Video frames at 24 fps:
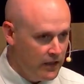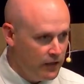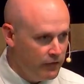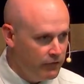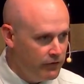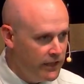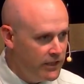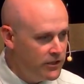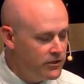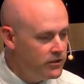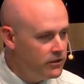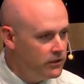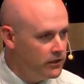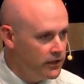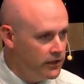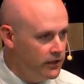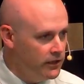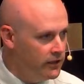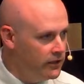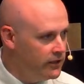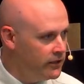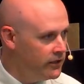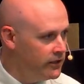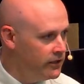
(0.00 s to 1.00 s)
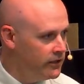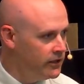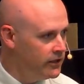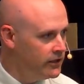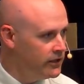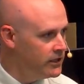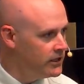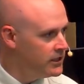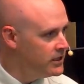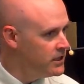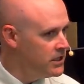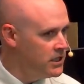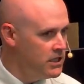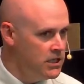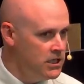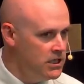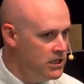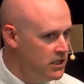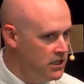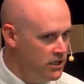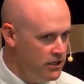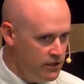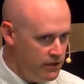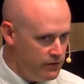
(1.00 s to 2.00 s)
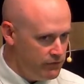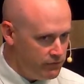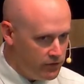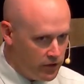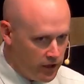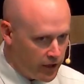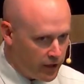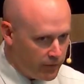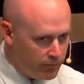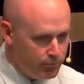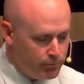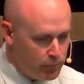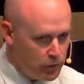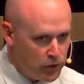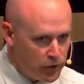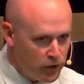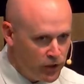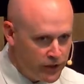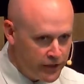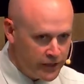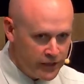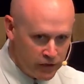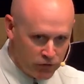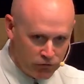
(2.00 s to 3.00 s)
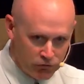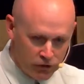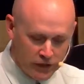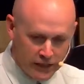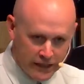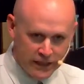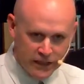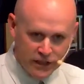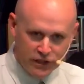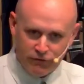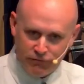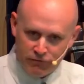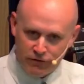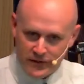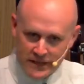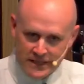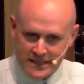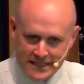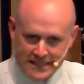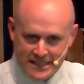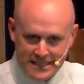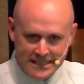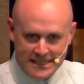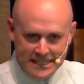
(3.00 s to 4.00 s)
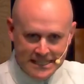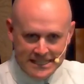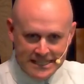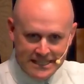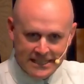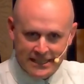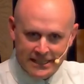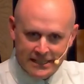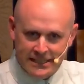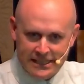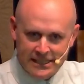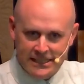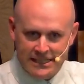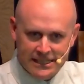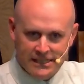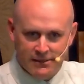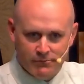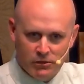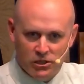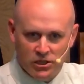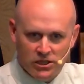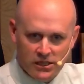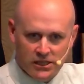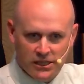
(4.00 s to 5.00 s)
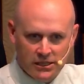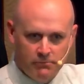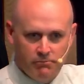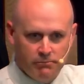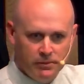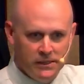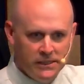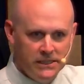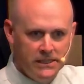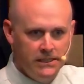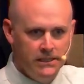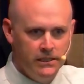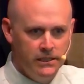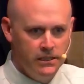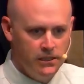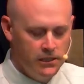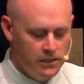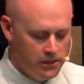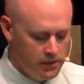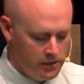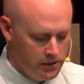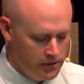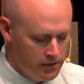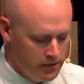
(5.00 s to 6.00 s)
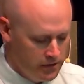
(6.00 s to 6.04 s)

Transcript: and eventually, you've got a burning rage for the Stanley Hammer Company.